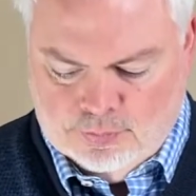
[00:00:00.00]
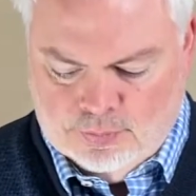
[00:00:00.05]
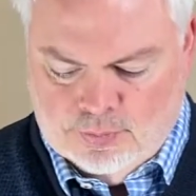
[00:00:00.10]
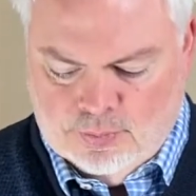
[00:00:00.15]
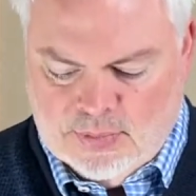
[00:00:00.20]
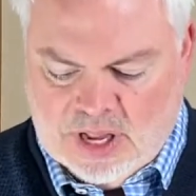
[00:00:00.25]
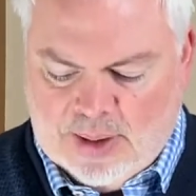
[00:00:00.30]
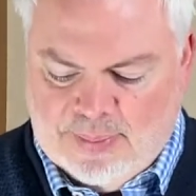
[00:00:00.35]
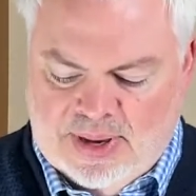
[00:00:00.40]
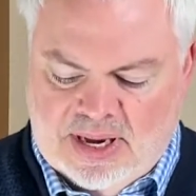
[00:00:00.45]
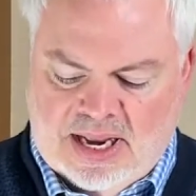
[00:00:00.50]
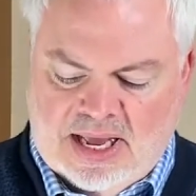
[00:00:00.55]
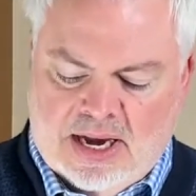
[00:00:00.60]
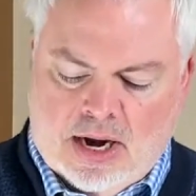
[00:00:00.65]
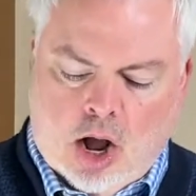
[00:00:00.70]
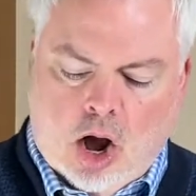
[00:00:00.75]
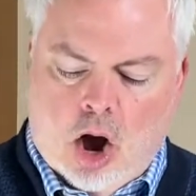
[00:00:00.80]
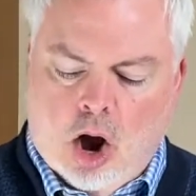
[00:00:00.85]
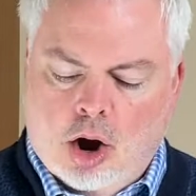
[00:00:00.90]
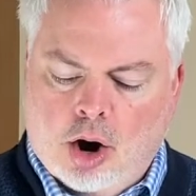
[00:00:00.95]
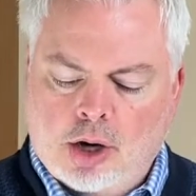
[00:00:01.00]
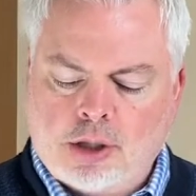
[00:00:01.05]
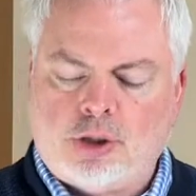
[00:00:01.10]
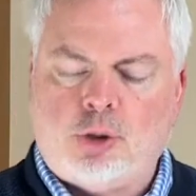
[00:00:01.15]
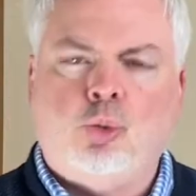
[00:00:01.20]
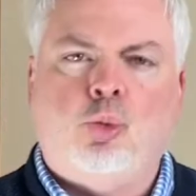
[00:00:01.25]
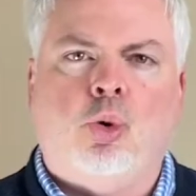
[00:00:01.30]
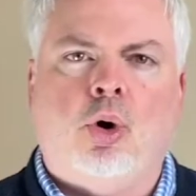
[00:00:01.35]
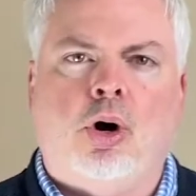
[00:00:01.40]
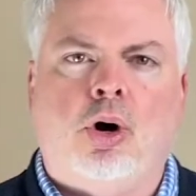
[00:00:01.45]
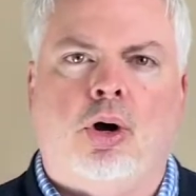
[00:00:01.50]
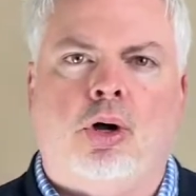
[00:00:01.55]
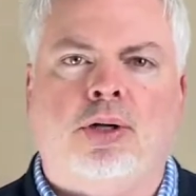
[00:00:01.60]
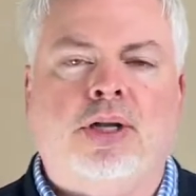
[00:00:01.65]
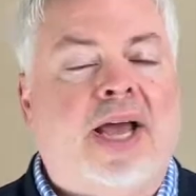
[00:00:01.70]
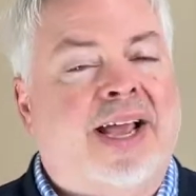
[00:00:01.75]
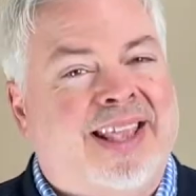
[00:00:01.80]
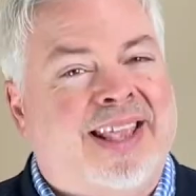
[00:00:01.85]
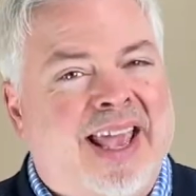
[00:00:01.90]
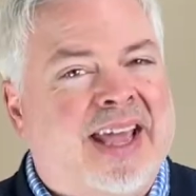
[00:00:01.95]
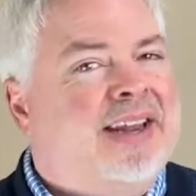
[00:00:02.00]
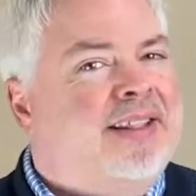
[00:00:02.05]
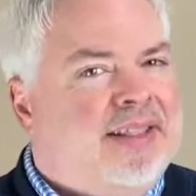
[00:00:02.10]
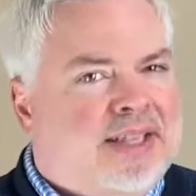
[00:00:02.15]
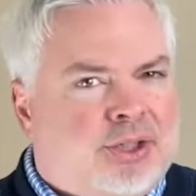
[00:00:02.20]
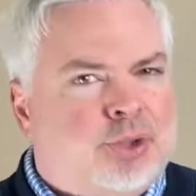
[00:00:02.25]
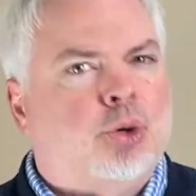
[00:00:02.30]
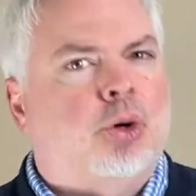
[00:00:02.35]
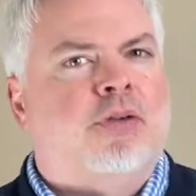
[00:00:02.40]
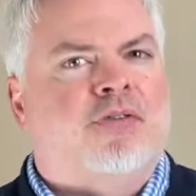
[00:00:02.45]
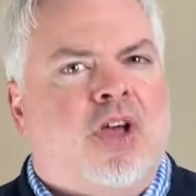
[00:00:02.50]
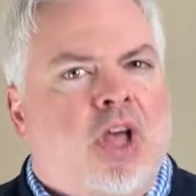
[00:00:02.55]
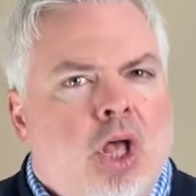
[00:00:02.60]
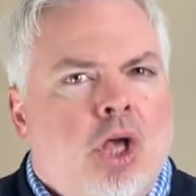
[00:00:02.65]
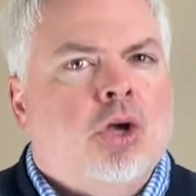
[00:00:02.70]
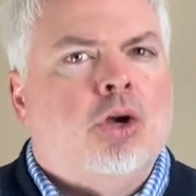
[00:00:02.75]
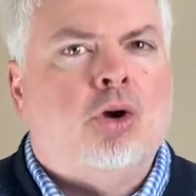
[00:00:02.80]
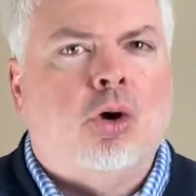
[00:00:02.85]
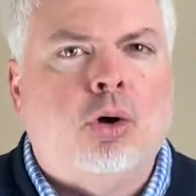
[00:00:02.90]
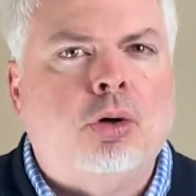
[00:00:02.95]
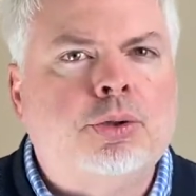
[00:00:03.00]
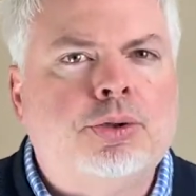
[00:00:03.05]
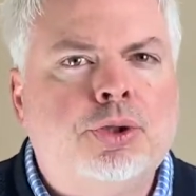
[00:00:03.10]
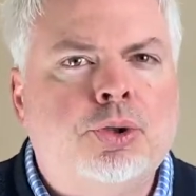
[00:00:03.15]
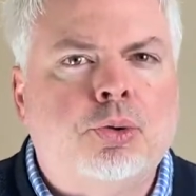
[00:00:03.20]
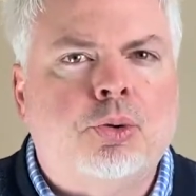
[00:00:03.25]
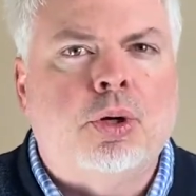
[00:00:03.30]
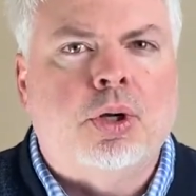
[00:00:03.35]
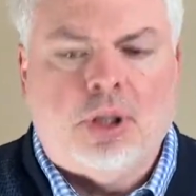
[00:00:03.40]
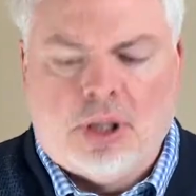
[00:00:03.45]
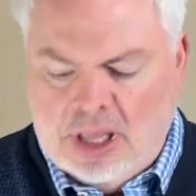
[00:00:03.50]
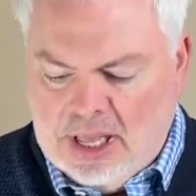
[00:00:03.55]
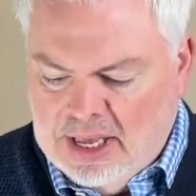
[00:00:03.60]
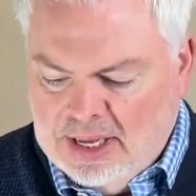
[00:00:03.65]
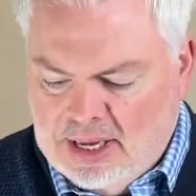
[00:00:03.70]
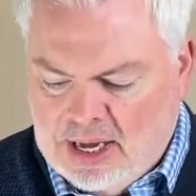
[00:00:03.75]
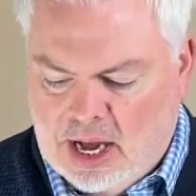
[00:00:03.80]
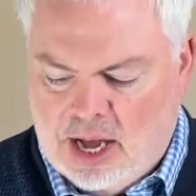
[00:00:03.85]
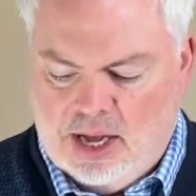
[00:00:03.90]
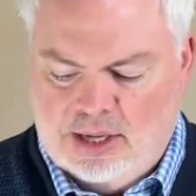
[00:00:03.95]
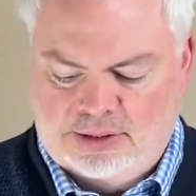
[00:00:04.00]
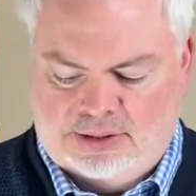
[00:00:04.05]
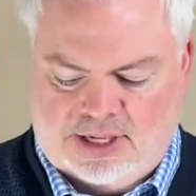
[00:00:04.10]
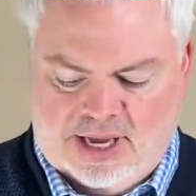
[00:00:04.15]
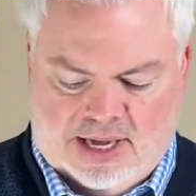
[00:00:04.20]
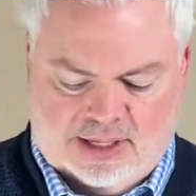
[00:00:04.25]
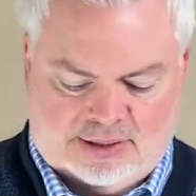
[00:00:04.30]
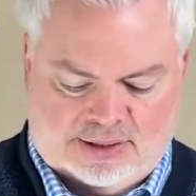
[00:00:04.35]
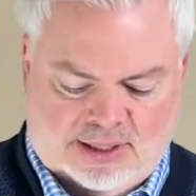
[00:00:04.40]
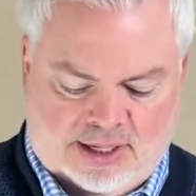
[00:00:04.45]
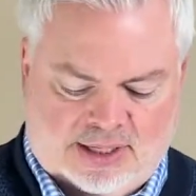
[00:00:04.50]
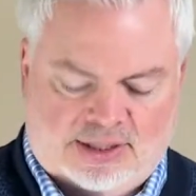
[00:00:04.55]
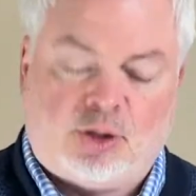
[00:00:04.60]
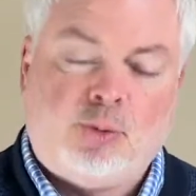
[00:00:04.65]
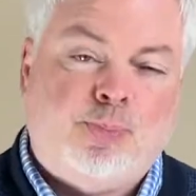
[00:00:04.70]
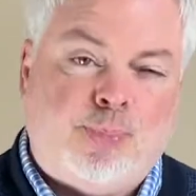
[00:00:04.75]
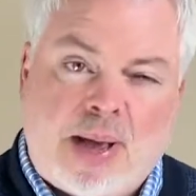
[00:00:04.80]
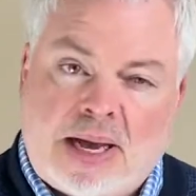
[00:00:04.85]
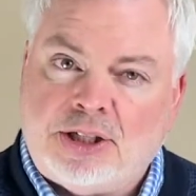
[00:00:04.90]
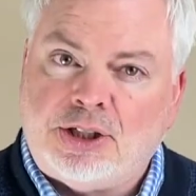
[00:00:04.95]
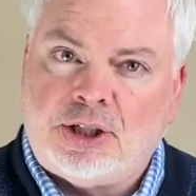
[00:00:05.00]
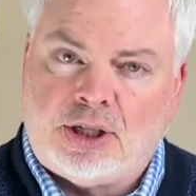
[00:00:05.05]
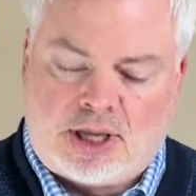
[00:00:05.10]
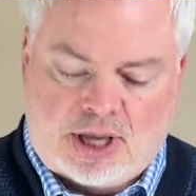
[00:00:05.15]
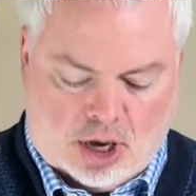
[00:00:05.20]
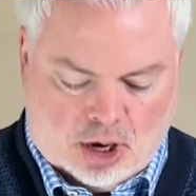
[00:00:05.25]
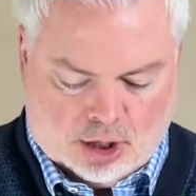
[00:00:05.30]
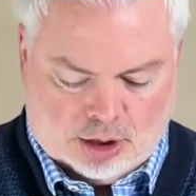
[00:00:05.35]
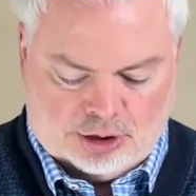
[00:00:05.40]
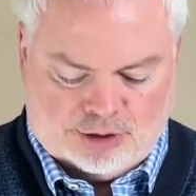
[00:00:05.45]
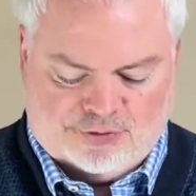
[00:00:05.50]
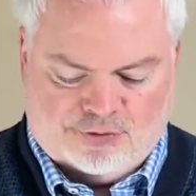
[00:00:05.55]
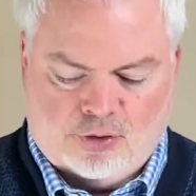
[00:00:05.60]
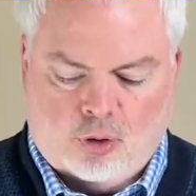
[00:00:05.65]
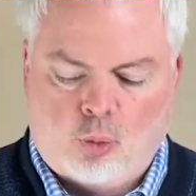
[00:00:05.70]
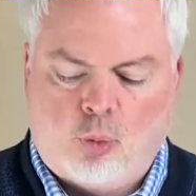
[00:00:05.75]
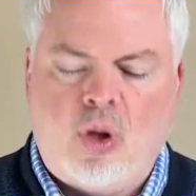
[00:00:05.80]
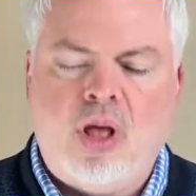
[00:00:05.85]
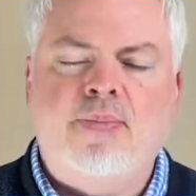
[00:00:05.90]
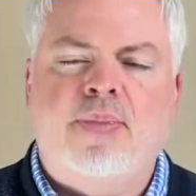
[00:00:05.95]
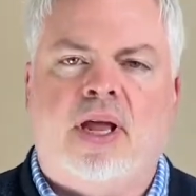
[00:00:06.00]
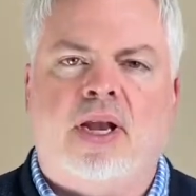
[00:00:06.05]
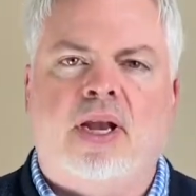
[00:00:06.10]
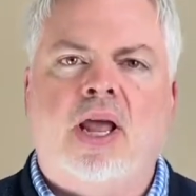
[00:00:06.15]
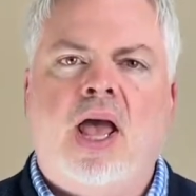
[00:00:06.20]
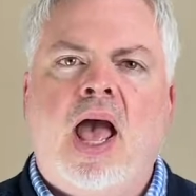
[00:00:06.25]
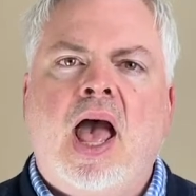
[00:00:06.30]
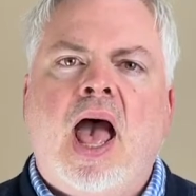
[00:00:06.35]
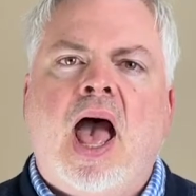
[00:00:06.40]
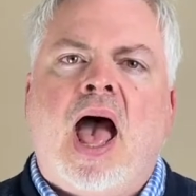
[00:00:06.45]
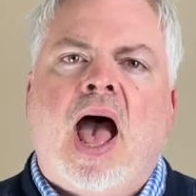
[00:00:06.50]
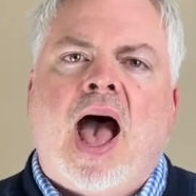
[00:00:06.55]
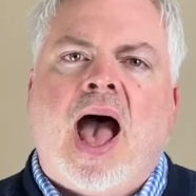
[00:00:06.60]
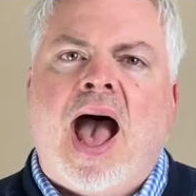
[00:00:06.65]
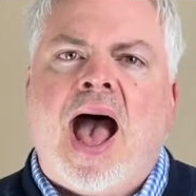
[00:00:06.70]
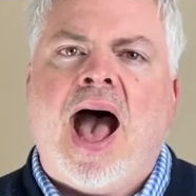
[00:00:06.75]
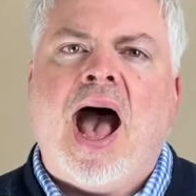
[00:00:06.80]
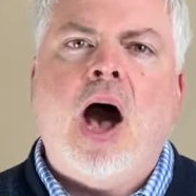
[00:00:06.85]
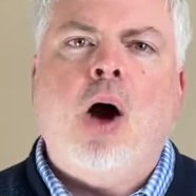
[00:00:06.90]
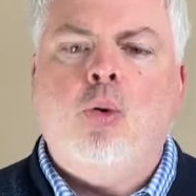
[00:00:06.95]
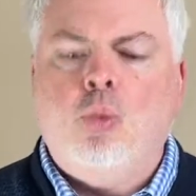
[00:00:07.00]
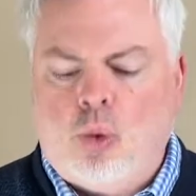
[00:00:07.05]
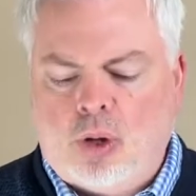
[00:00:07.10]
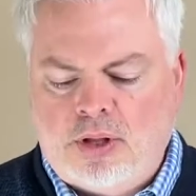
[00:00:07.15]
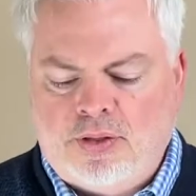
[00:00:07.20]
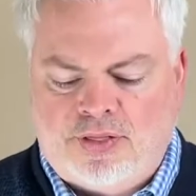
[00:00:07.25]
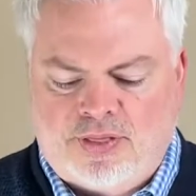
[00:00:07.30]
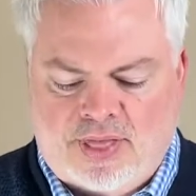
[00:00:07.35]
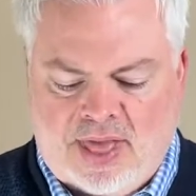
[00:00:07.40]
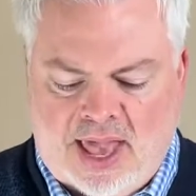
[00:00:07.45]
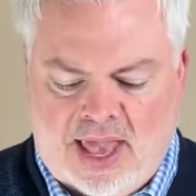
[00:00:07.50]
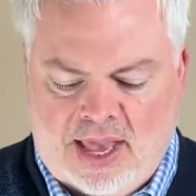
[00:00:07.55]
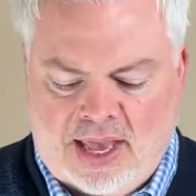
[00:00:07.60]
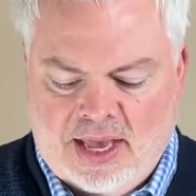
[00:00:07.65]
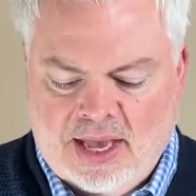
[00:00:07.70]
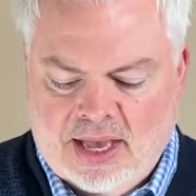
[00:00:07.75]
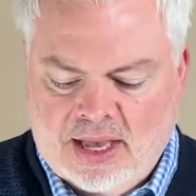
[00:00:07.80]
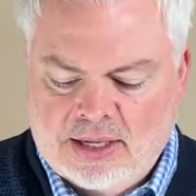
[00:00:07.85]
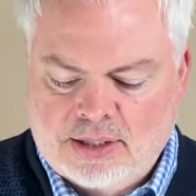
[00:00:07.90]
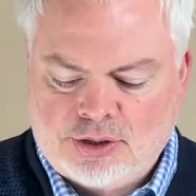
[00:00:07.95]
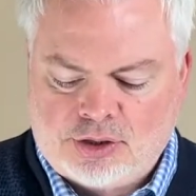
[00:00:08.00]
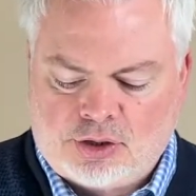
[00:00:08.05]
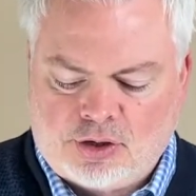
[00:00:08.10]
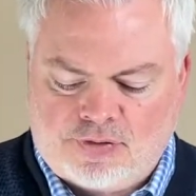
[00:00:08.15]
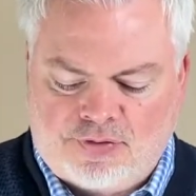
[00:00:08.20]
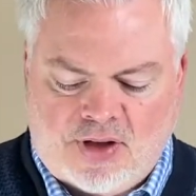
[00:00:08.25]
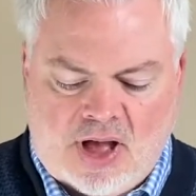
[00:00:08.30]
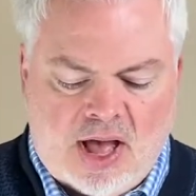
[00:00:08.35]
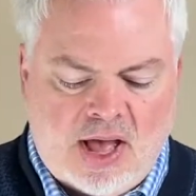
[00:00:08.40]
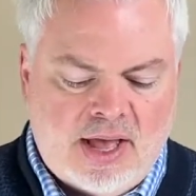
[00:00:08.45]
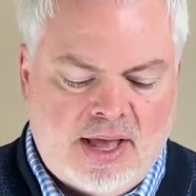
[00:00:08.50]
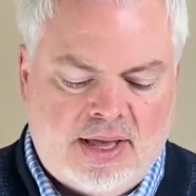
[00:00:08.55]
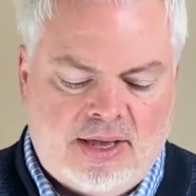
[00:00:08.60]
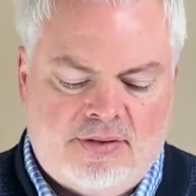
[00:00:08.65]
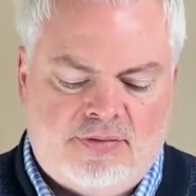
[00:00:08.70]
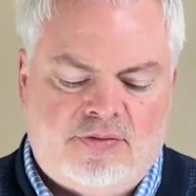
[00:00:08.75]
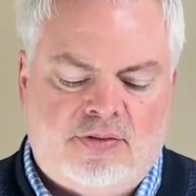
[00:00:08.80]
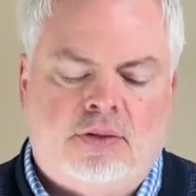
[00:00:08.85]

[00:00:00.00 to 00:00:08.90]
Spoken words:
I mean, in a harsh world, again, in this sort of cultural context, especially harsh for women, how will they survive?